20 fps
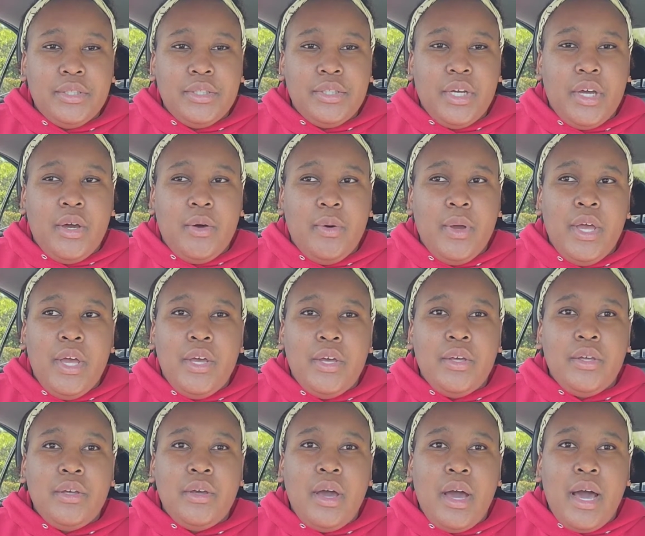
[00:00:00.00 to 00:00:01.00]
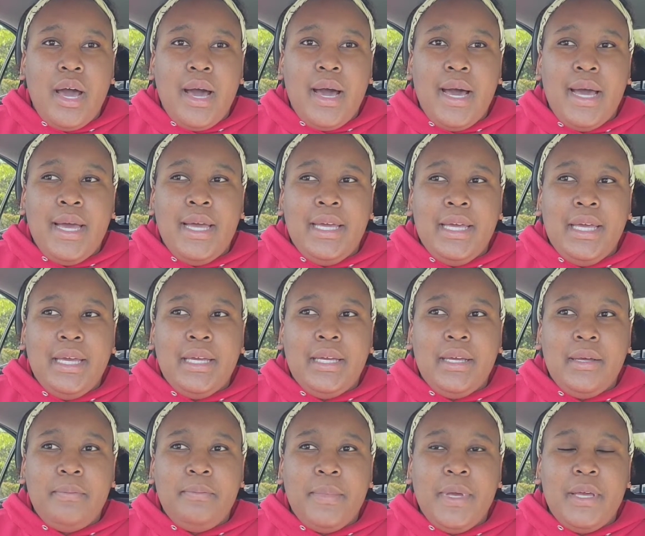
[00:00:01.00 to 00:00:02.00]
So
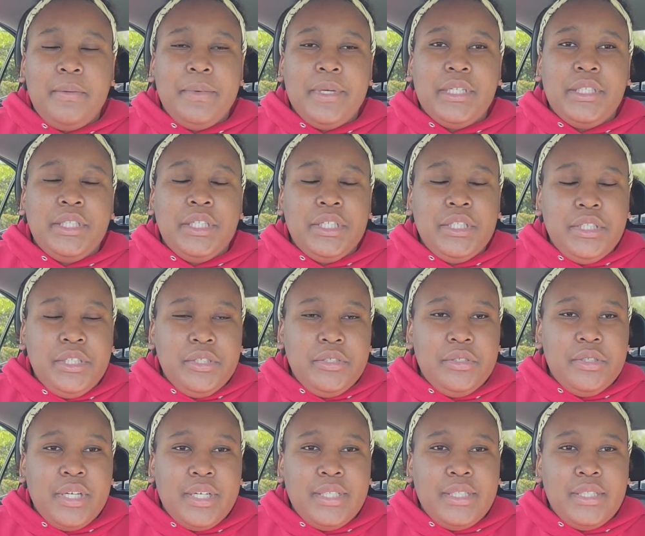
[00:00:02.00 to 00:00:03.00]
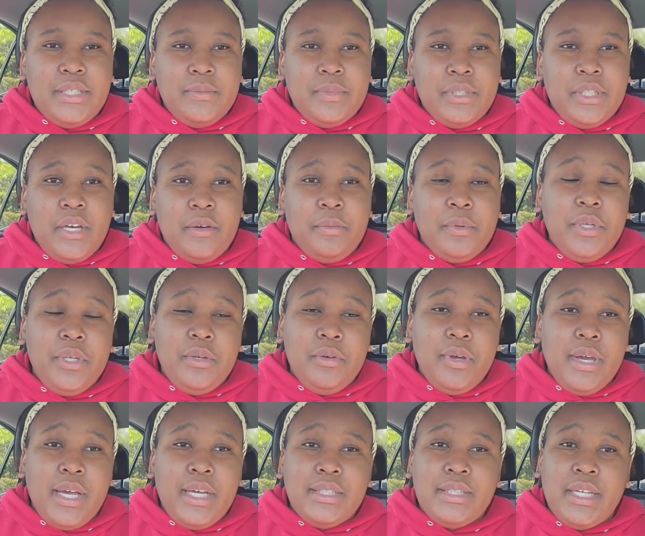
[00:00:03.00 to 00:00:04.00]
I may be teaching you guys some stuff, but you
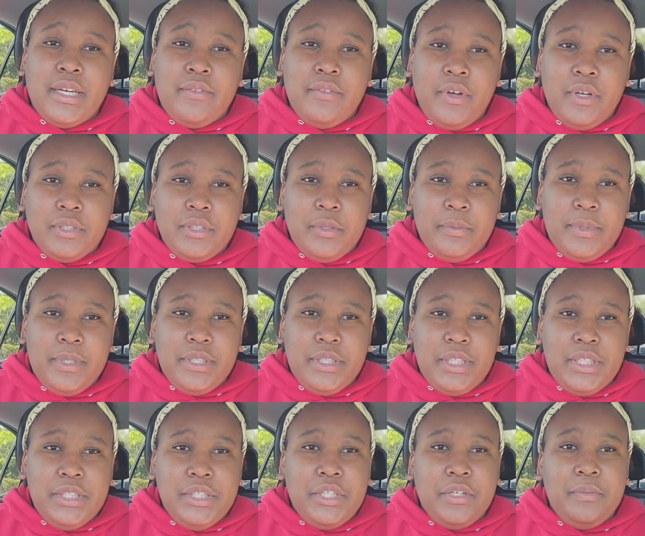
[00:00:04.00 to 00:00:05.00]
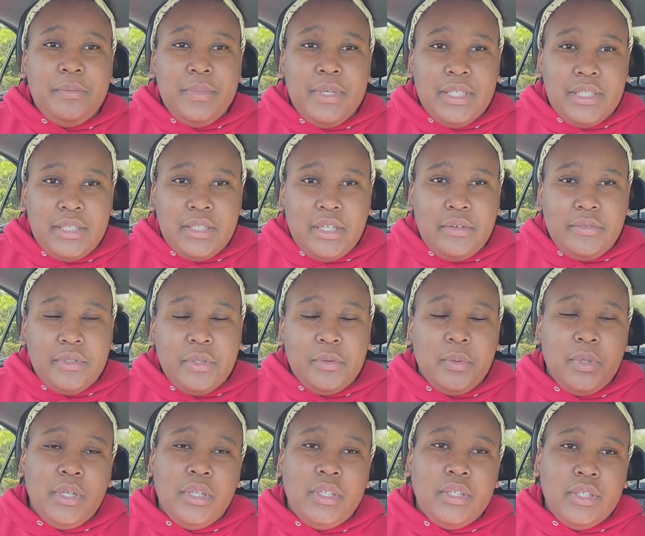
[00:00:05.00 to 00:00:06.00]
guys have also been teaching me stuff. So
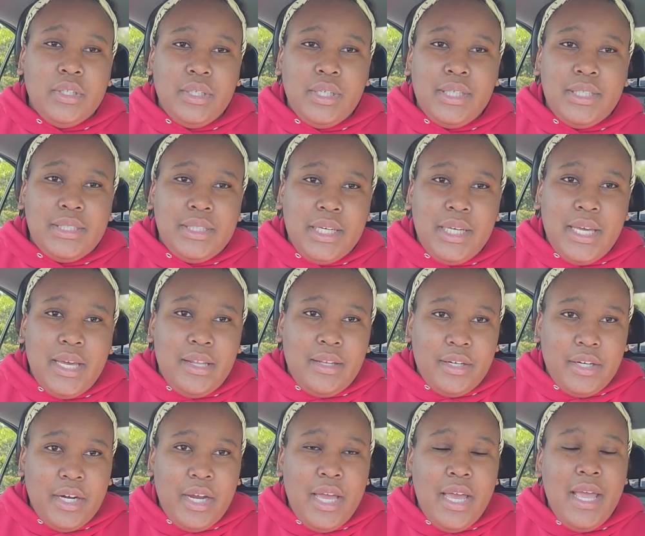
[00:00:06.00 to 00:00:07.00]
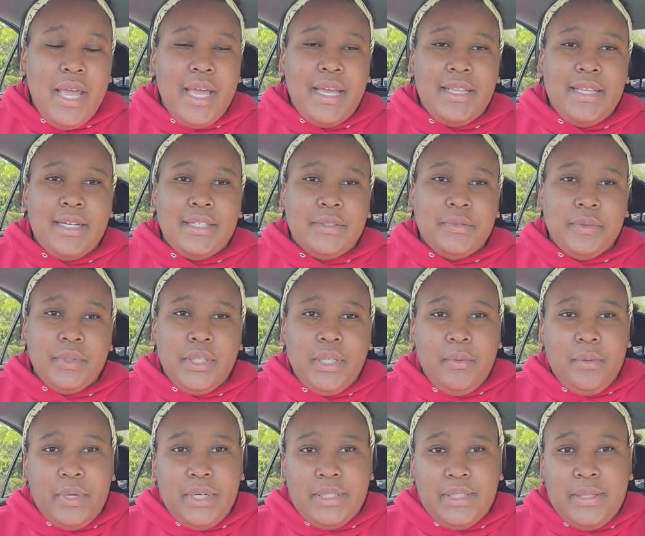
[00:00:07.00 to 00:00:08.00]
we're learning together, and that's really
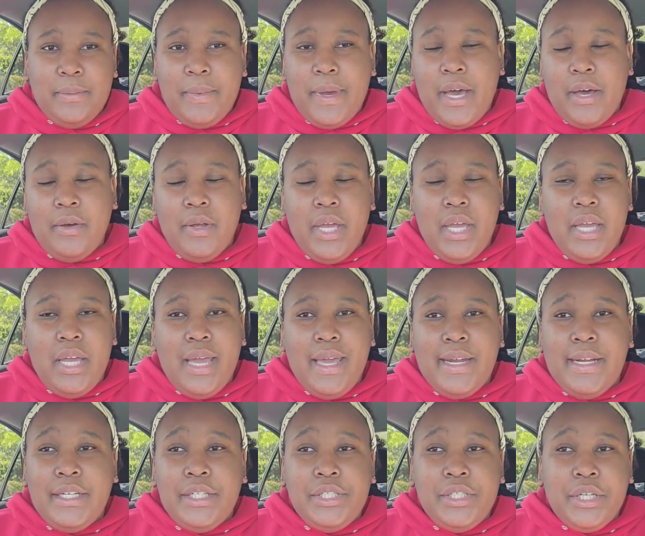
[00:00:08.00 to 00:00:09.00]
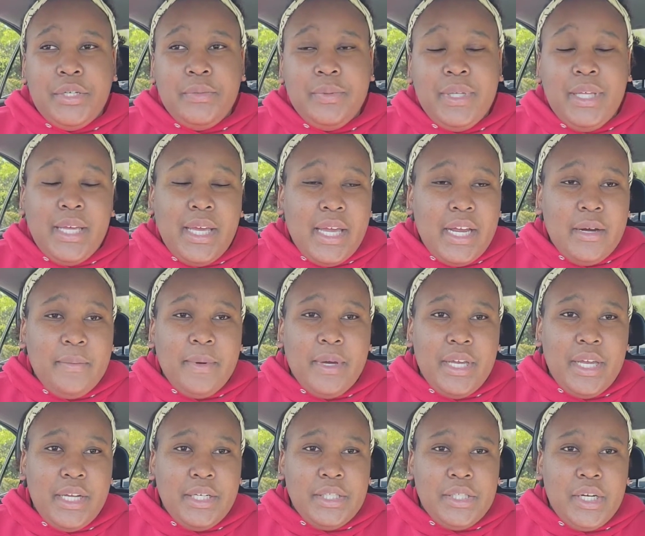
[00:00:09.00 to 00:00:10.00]
what it's about. And I genuinely care
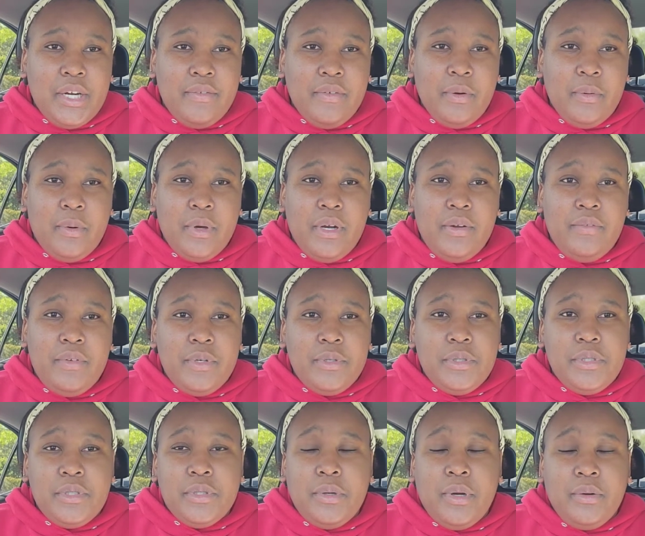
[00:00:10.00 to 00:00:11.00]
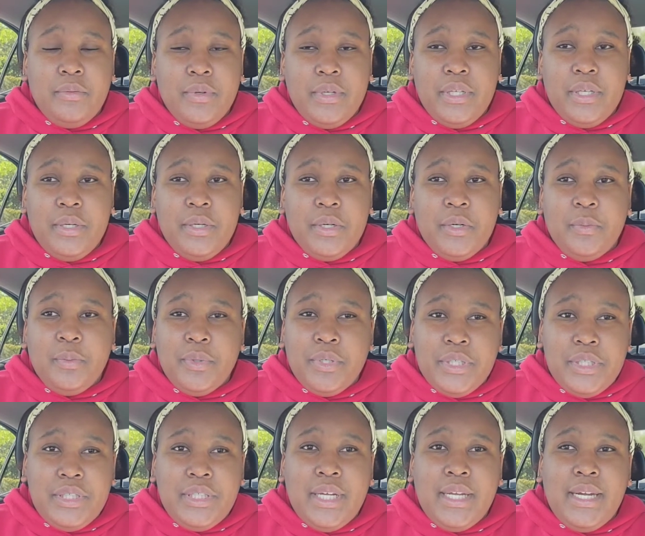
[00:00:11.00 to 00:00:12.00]
about each and every one of you, so I really do
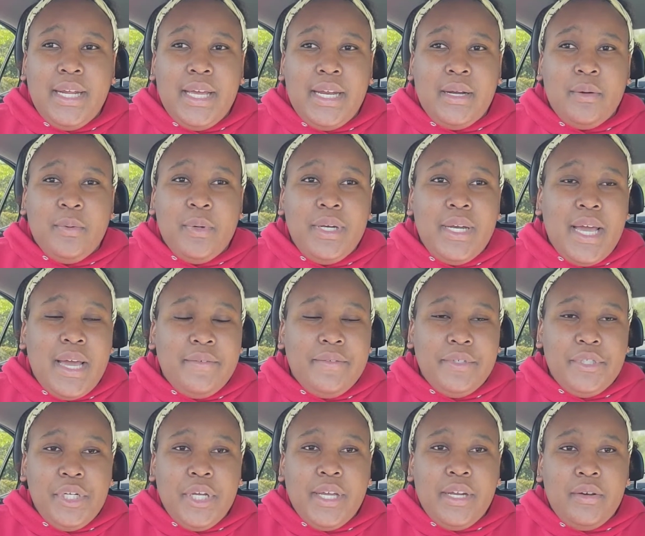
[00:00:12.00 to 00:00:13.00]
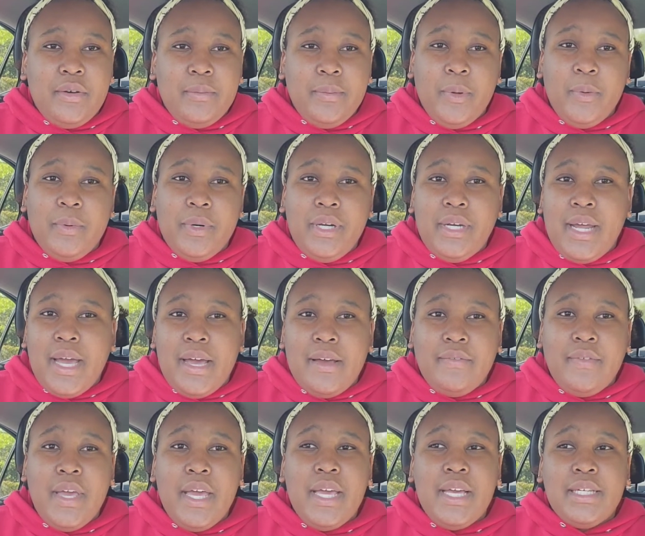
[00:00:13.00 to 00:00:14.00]
appreciate it. And I wouldn't have a channel, and we wouldn't
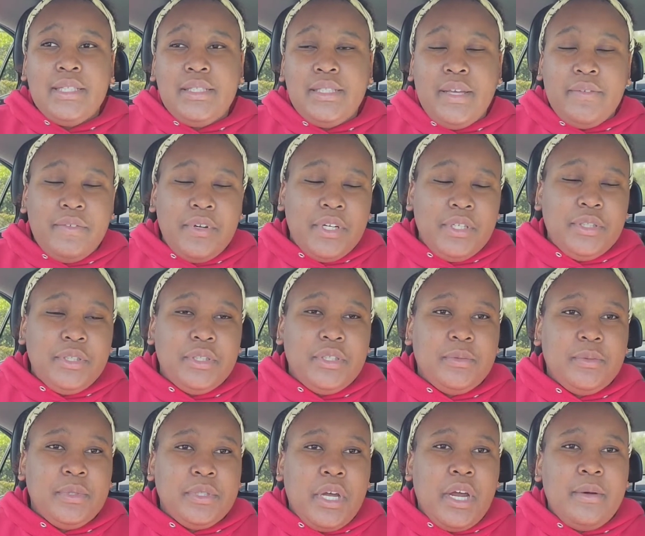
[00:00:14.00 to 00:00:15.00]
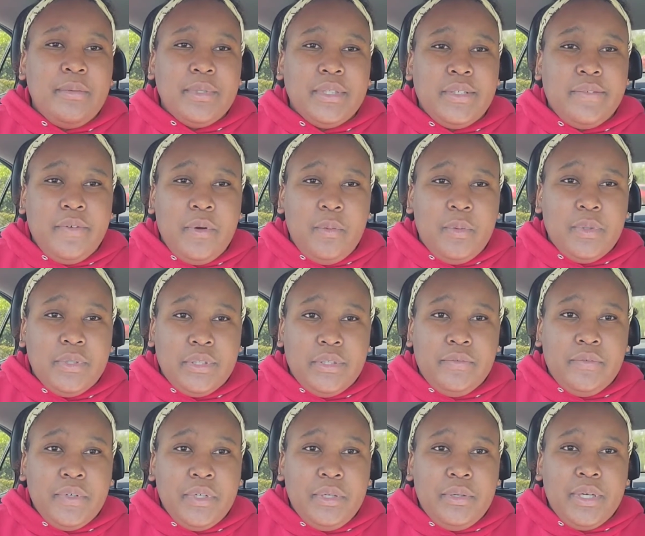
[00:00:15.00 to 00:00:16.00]
have 700 subscribers if it wasn't
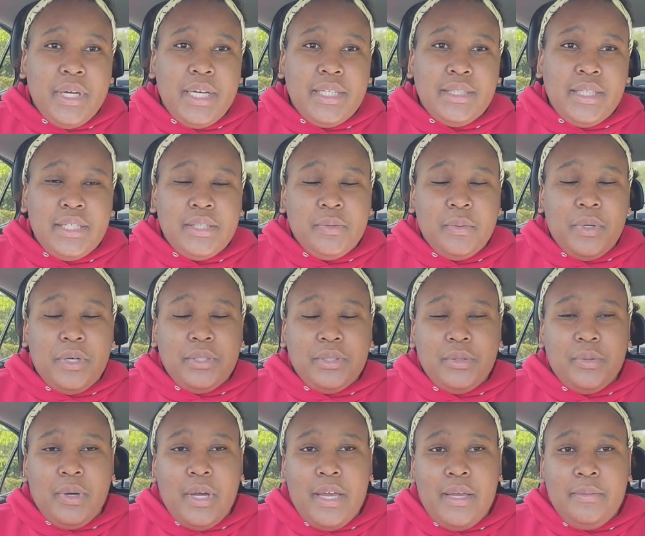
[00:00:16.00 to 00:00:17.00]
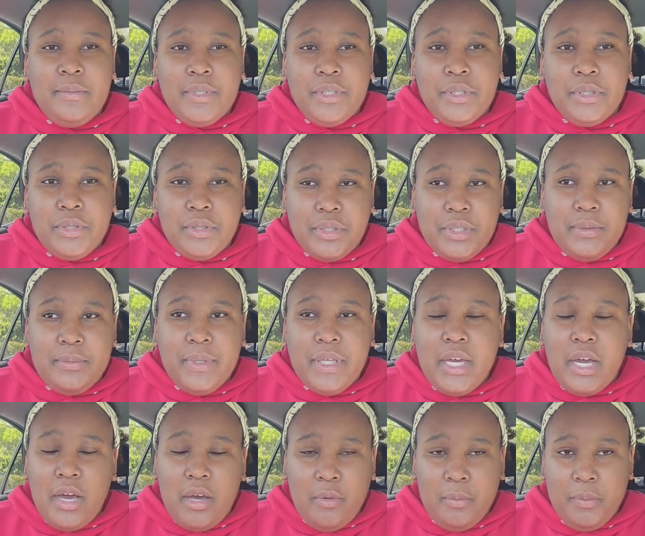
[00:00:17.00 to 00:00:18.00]
for you guys as well. So I am extremely
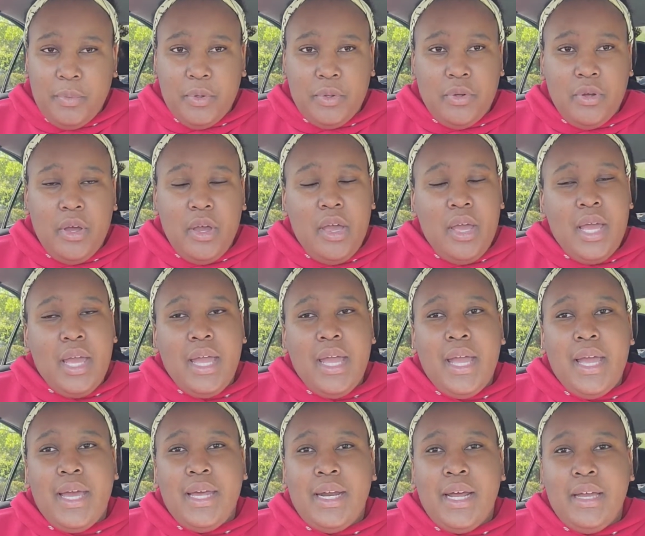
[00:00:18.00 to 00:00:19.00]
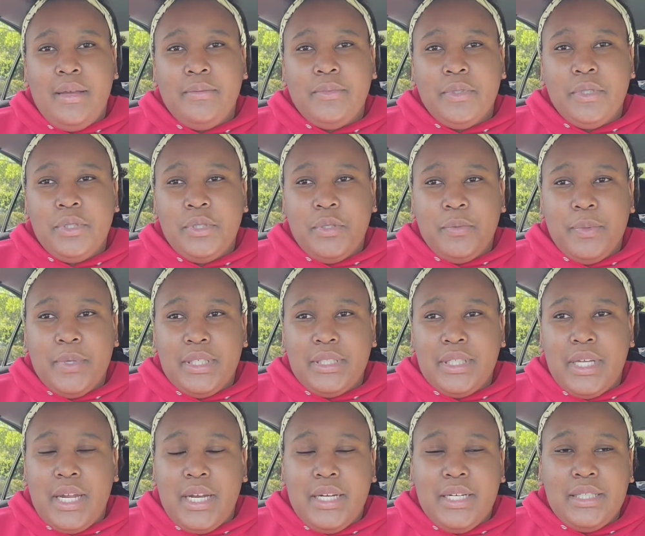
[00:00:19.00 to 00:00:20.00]
humble, and I'm super
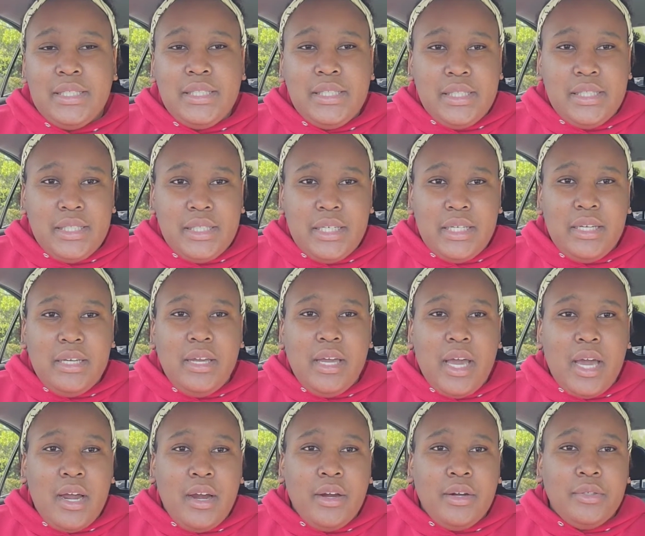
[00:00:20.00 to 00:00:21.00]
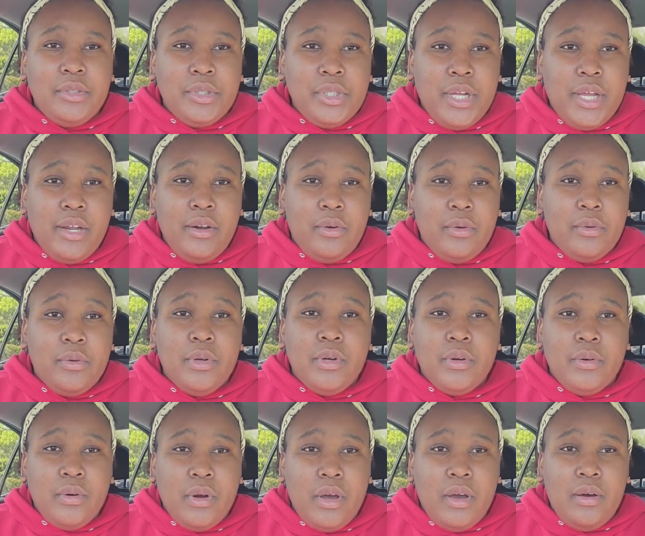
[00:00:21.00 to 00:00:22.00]
excited to see our channel
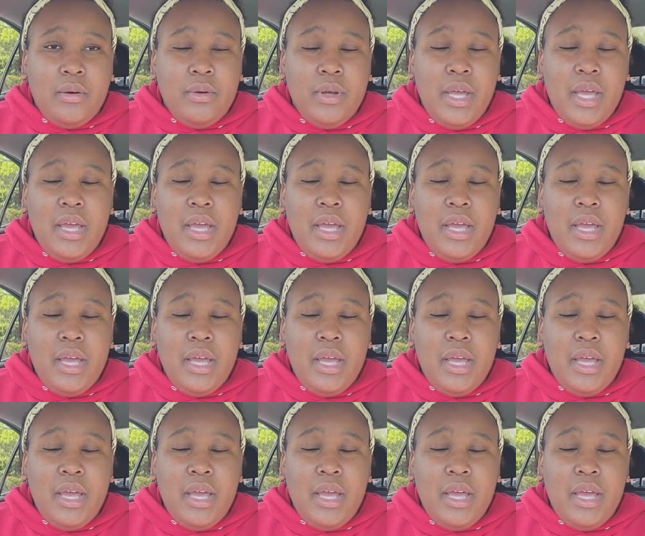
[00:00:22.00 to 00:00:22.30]
grow.